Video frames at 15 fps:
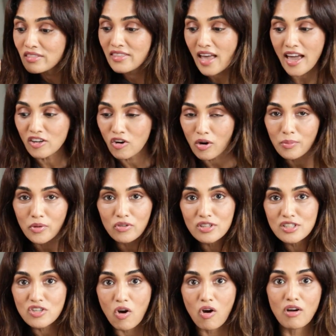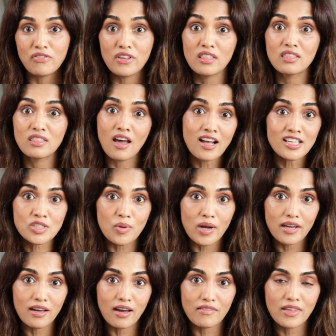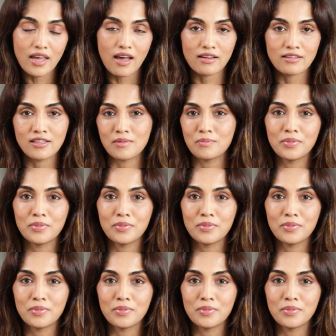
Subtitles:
that hormone is off and that's why I have the acne.